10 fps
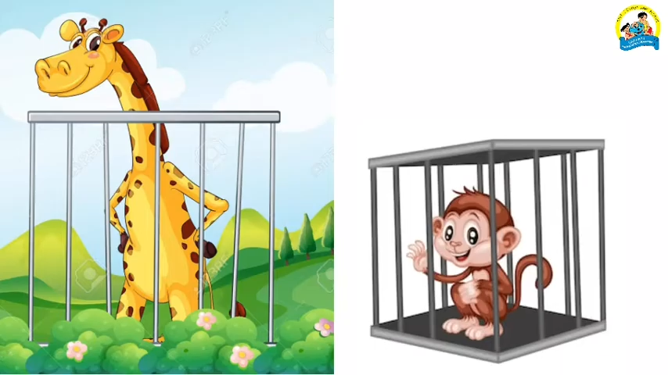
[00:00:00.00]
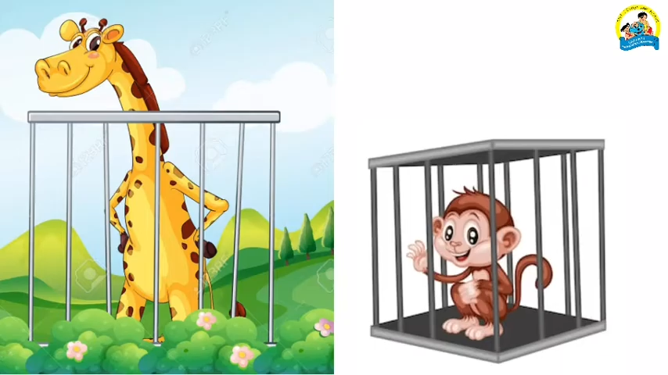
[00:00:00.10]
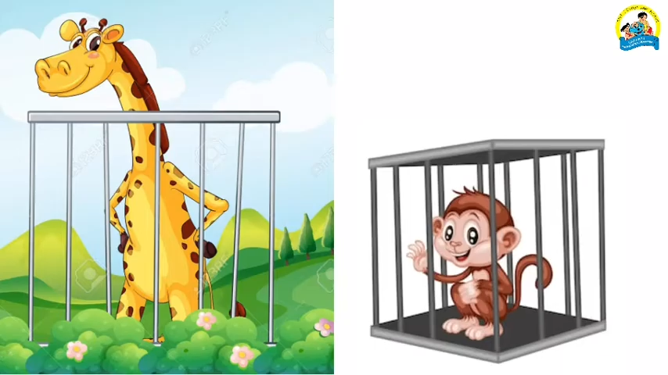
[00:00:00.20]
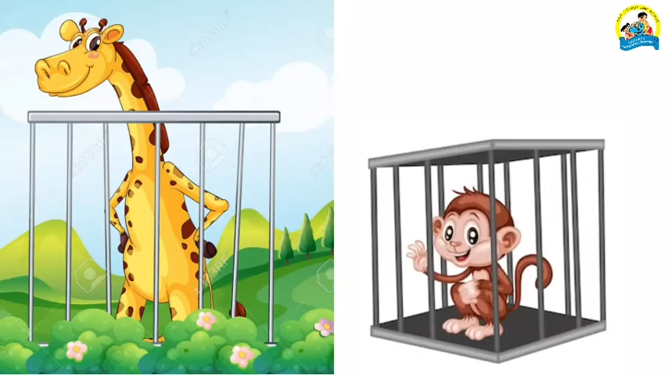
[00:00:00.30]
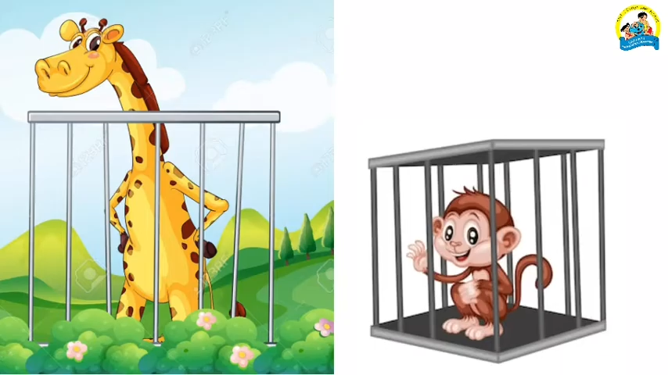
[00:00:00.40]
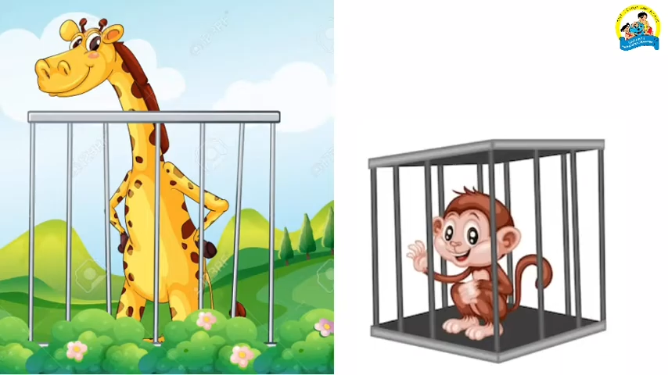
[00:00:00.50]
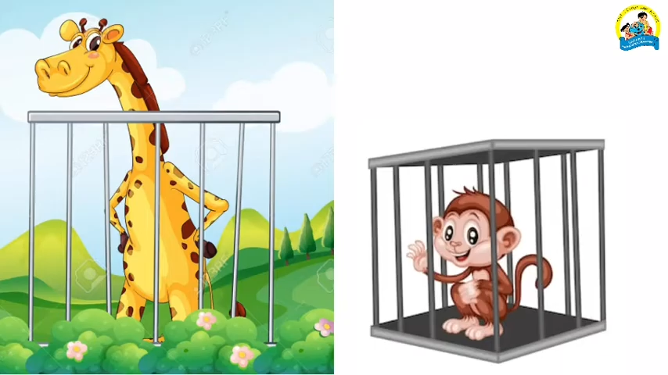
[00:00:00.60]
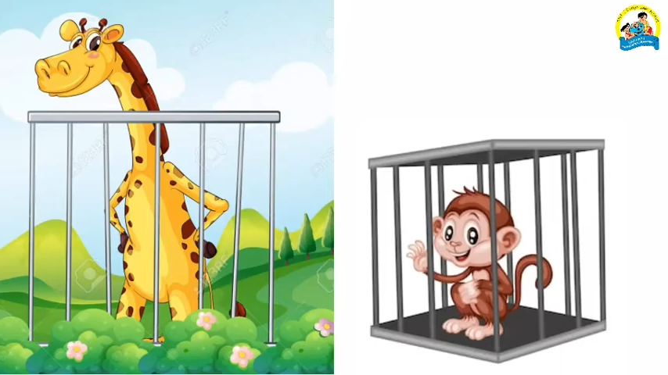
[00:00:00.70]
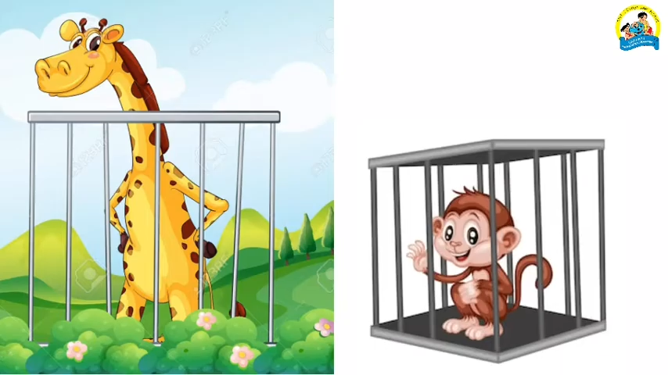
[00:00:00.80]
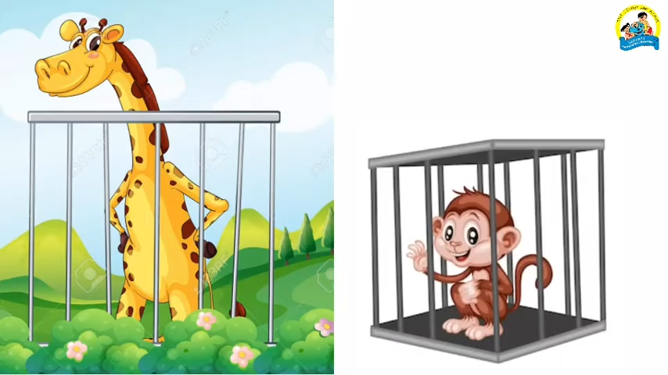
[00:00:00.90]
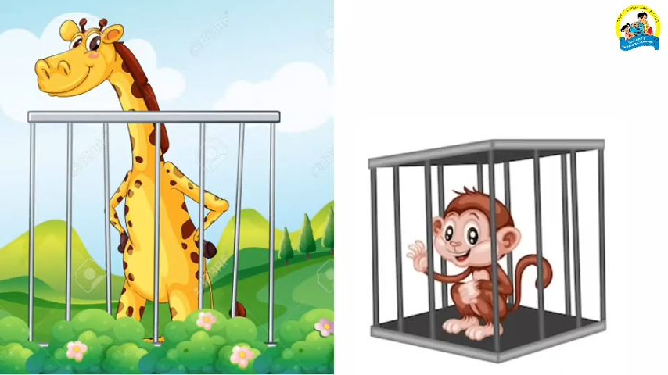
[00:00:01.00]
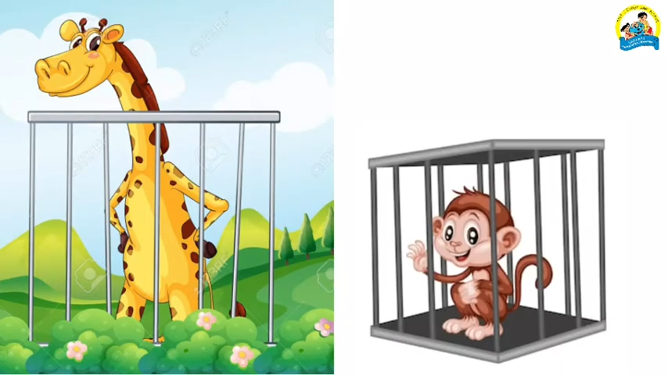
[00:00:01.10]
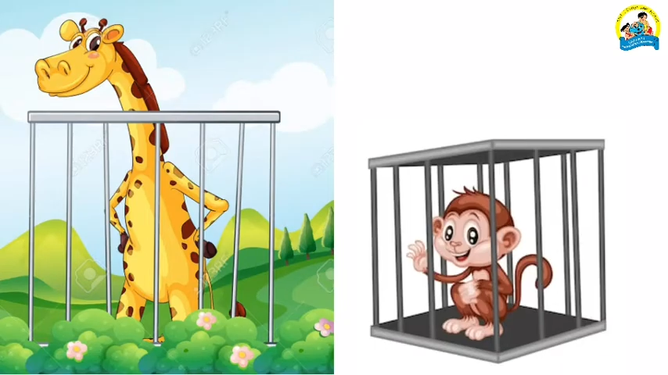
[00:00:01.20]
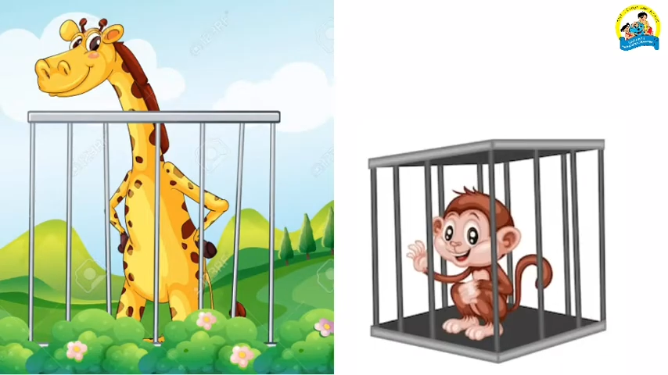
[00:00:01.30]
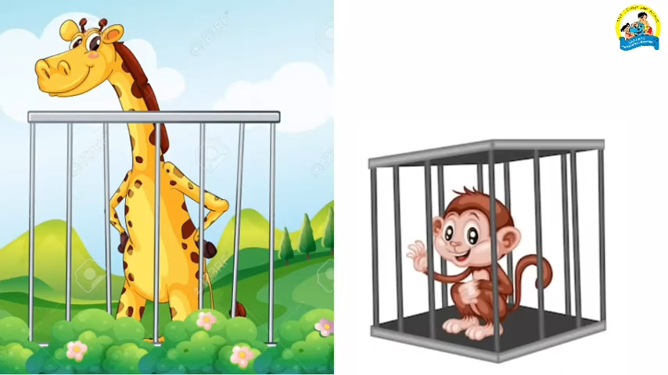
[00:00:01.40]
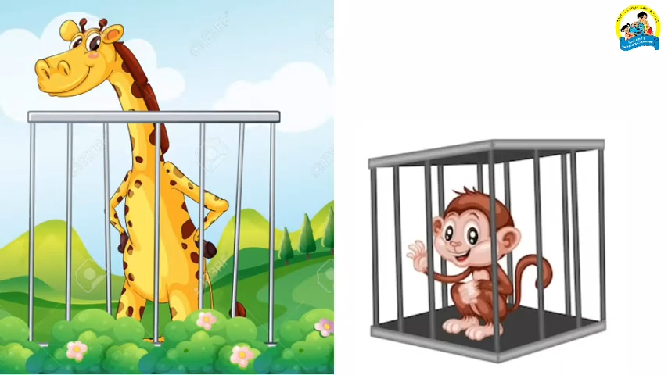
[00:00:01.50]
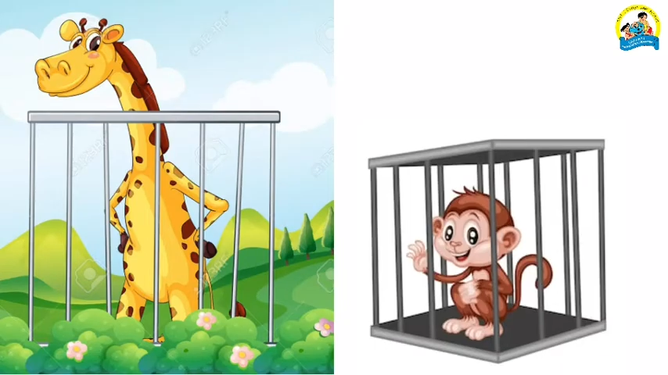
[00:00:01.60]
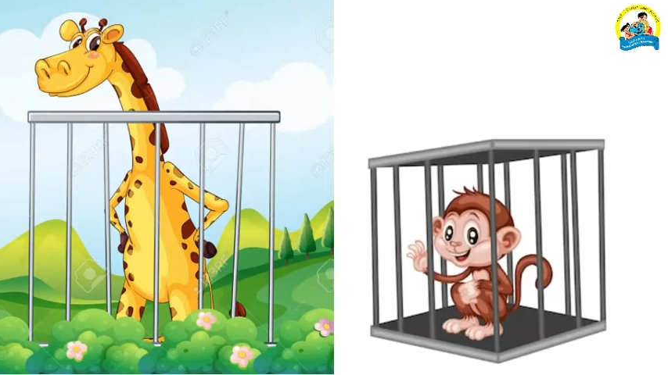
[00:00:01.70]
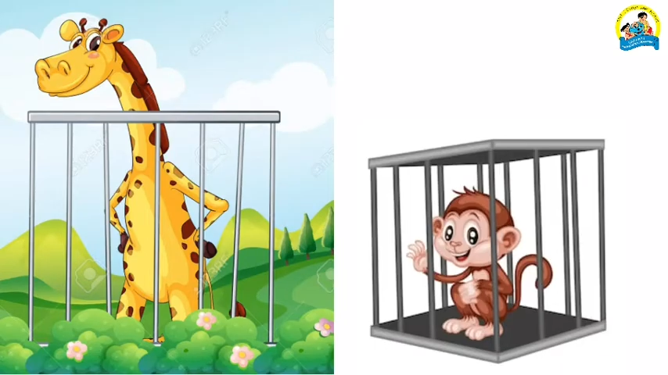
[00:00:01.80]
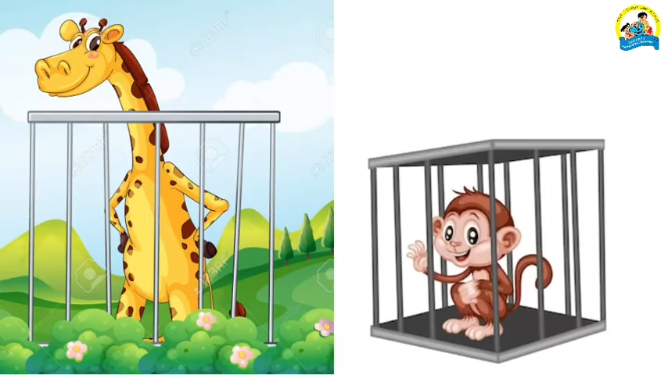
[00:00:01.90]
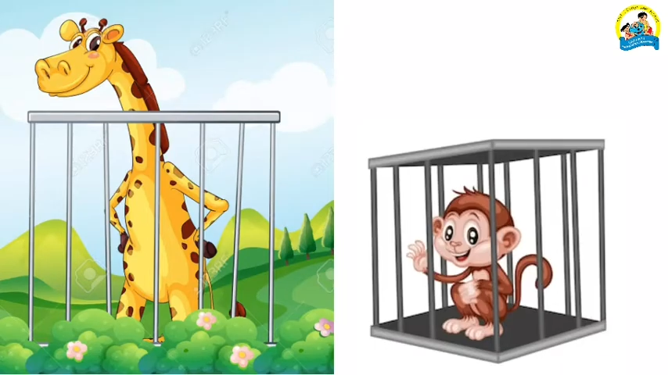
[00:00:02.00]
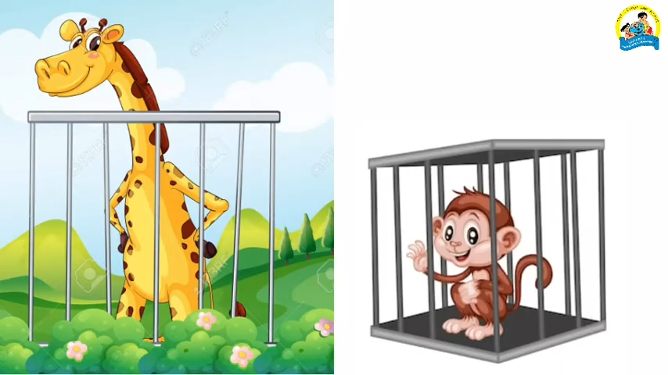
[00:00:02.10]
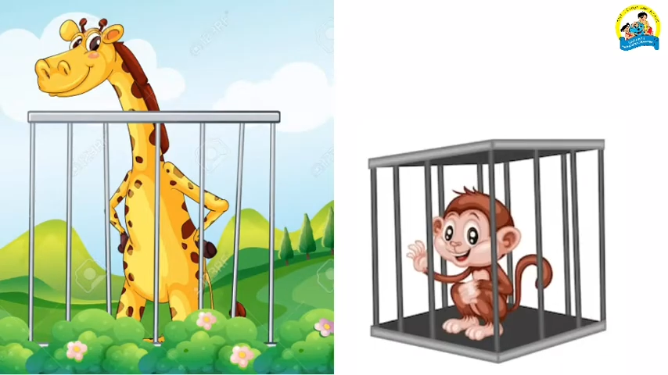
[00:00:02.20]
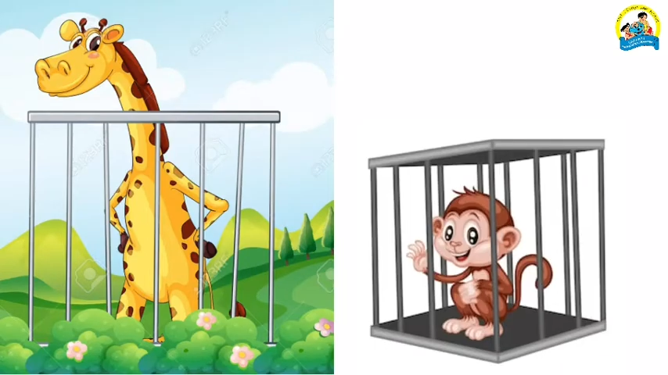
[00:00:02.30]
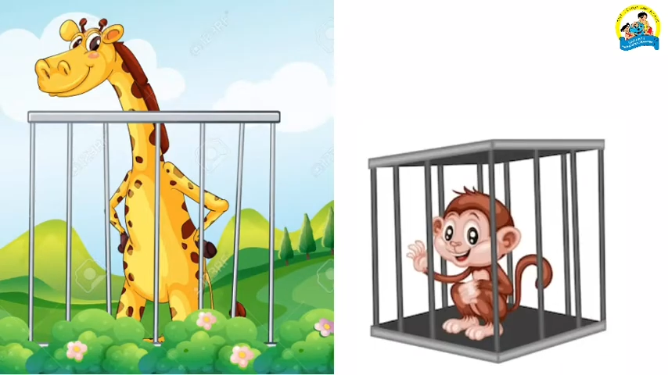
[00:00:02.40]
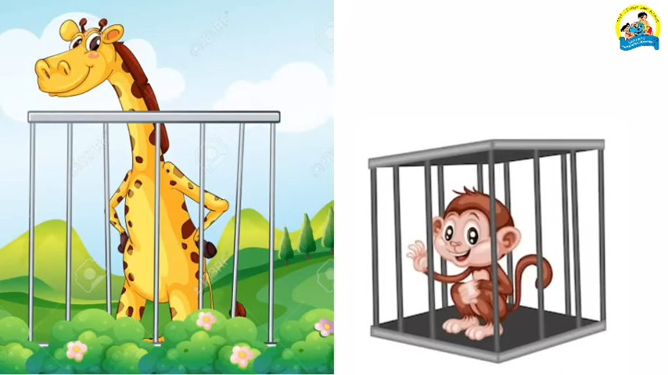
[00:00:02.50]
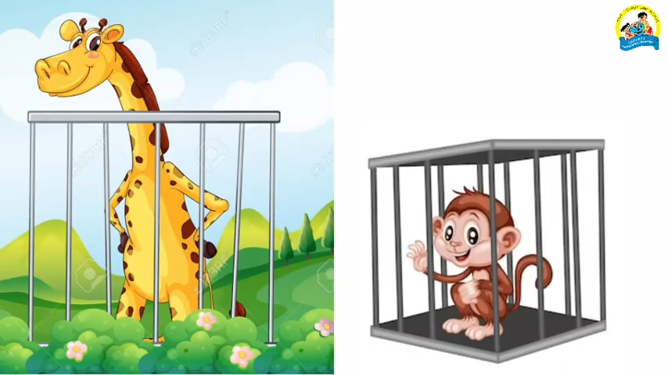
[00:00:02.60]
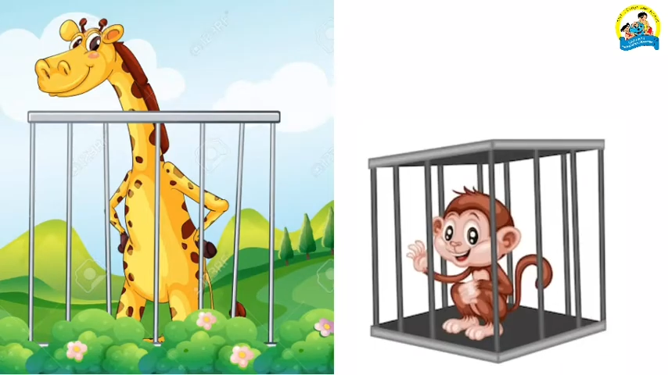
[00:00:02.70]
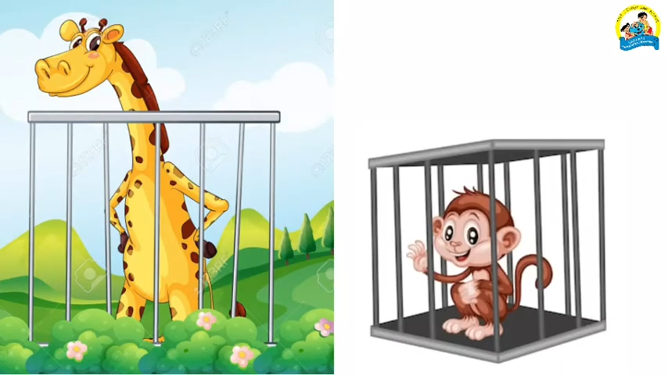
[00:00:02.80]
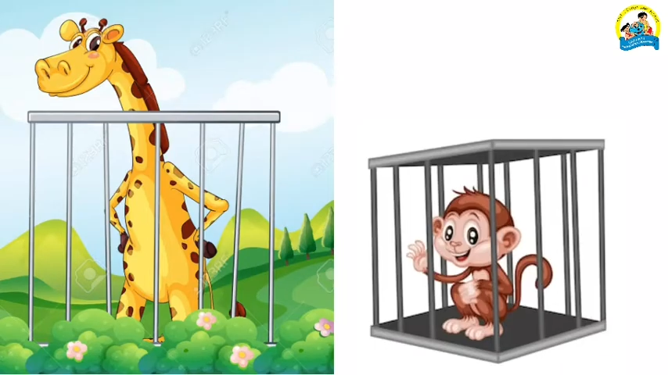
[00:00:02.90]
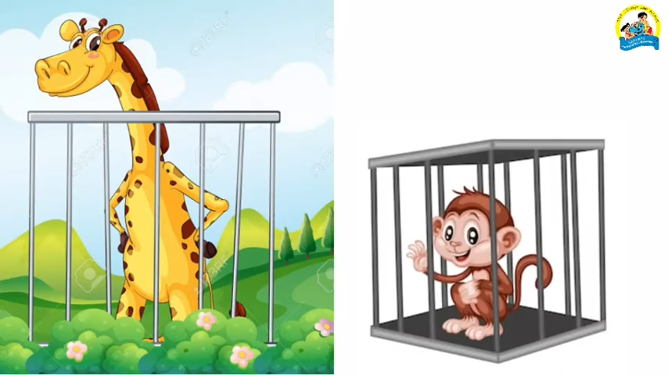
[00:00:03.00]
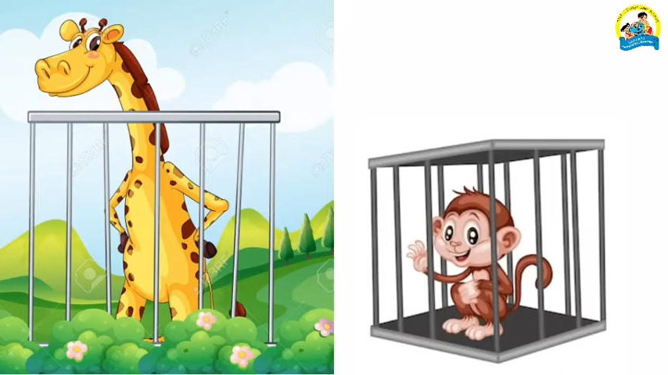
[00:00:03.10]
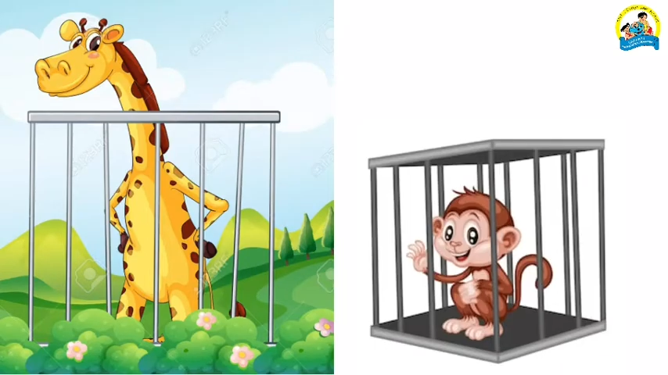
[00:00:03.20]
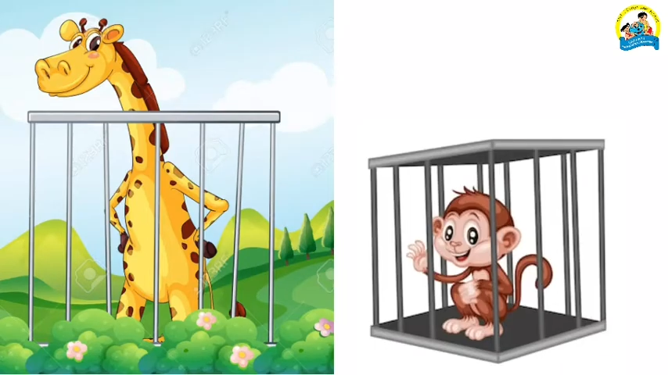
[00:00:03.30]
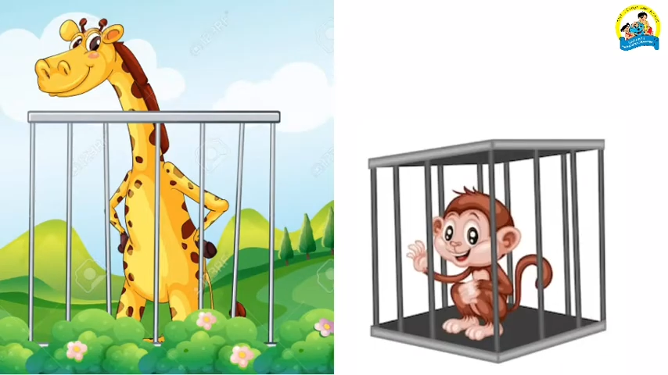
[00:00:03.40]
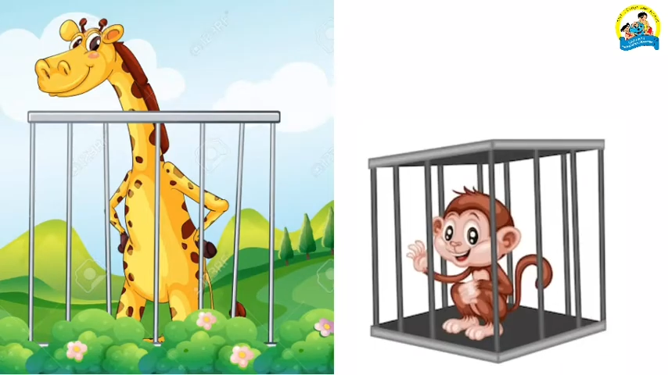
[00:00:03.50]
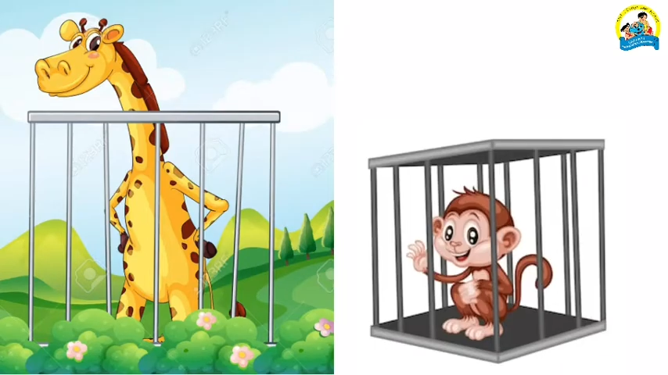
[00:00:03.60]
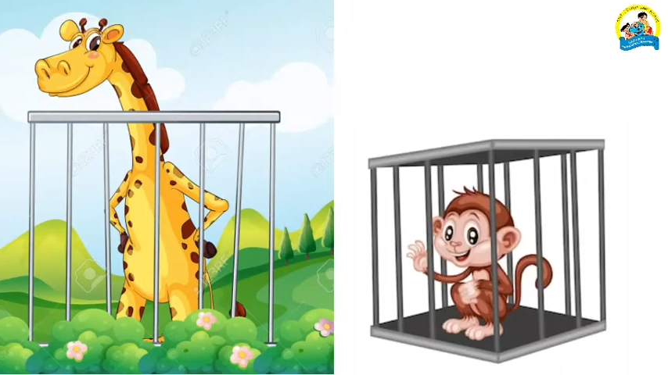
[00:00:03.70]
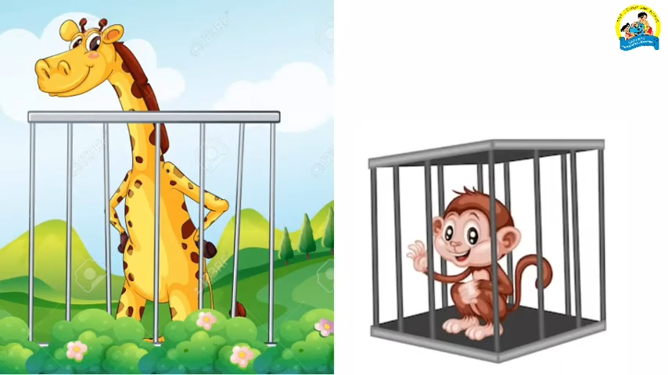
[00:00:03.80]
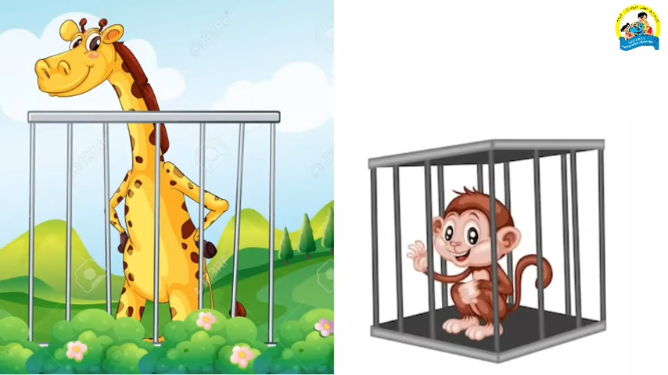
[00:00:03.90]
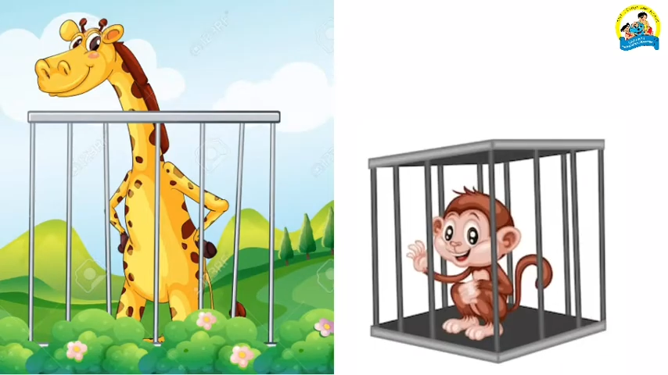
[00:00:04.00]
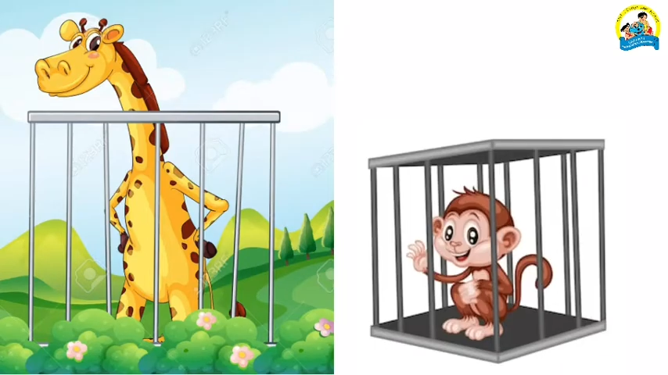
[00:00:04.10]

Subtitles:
(no speaker visible)